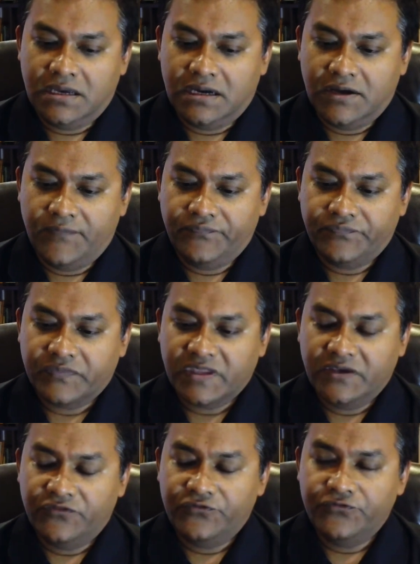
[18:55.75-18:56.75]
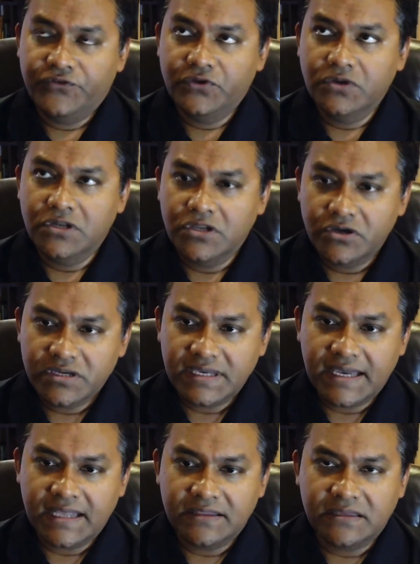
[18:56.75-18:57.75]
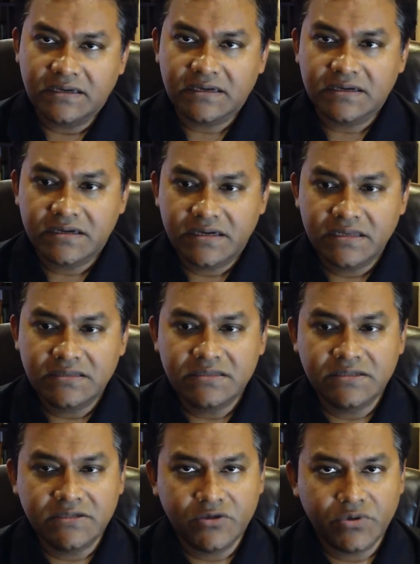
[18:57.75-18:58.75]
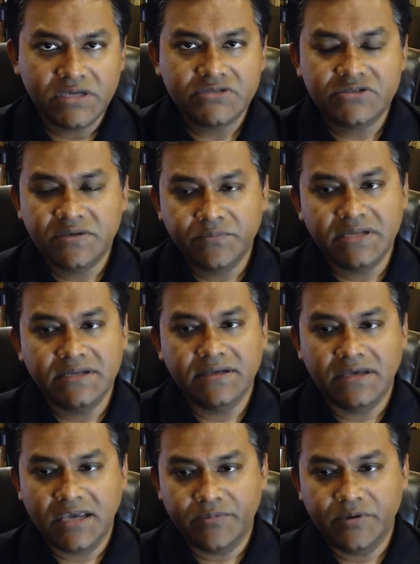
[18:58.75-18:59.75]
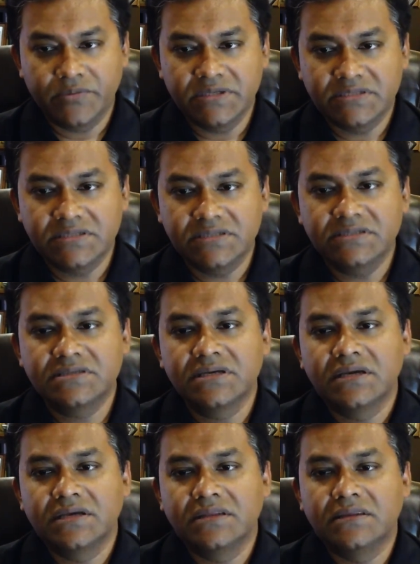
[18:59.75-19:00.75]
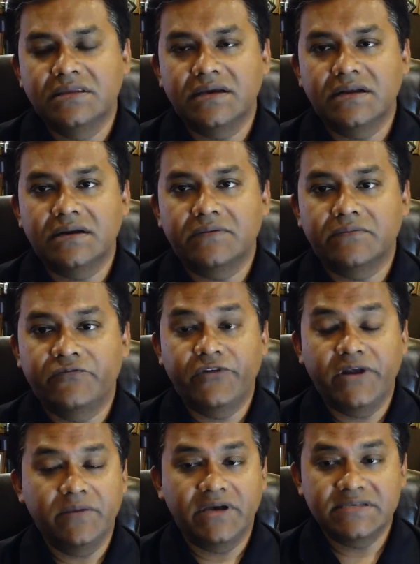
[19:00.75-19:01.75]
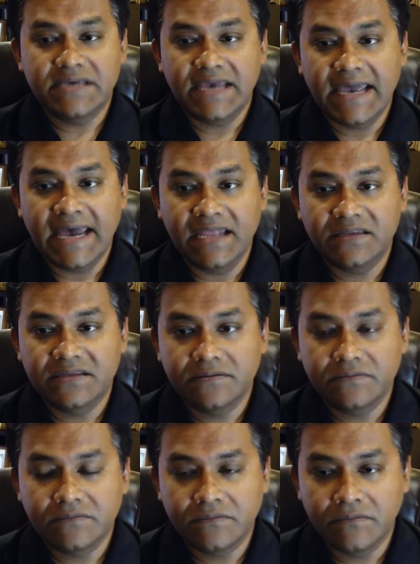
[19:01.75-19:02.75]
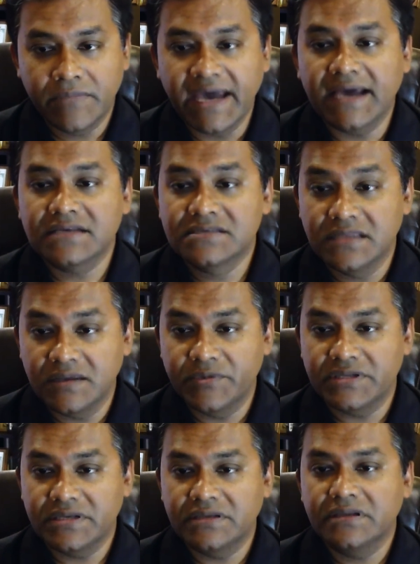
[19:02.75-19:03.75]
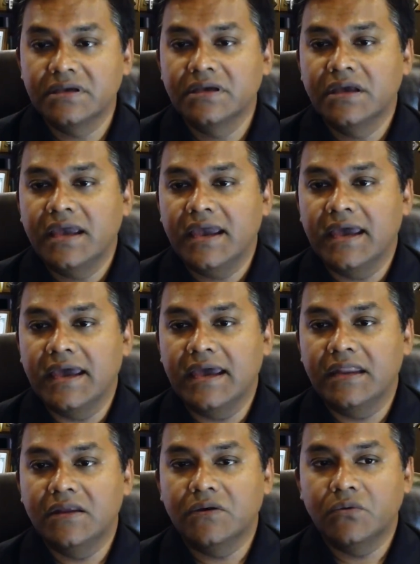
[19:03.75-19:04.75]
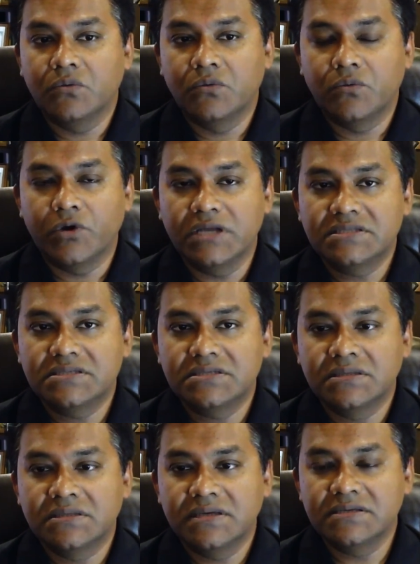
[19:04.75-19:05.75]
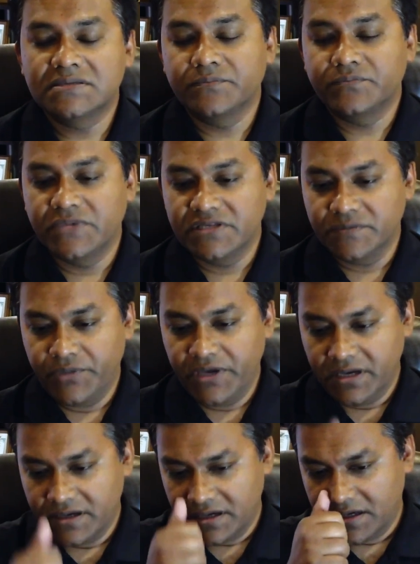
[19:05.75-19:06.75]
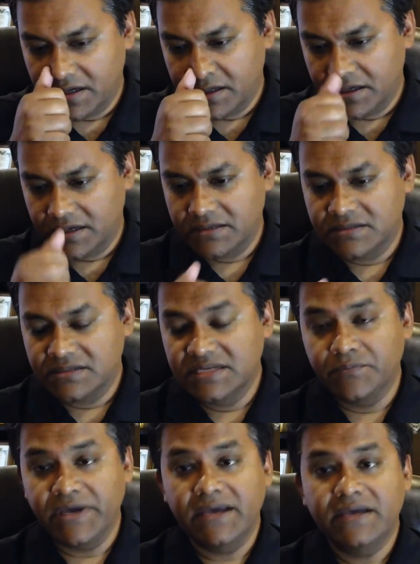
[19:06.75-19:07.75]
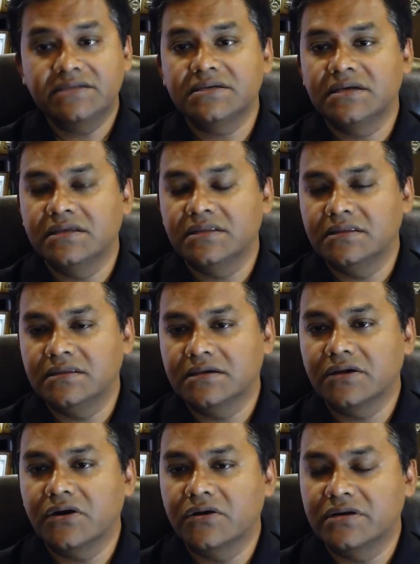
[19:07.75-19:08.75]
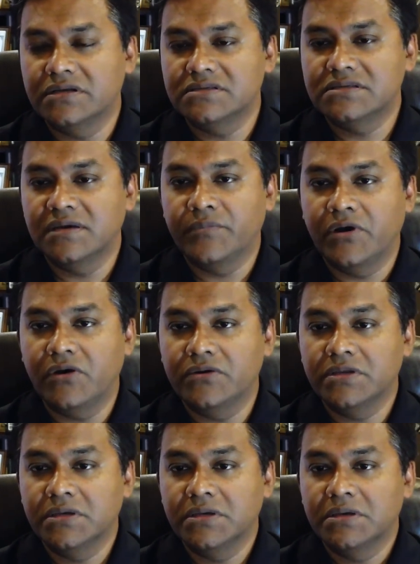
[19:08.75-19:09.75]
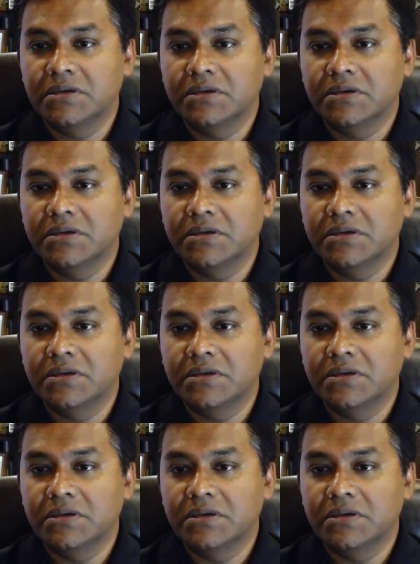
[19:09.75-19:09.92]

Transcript: Mm-hmm. um, if you look at the current U.S. shipbuilding capabilities, they're very much at max limited. And what there's a there's a big uh, debate in the Congress about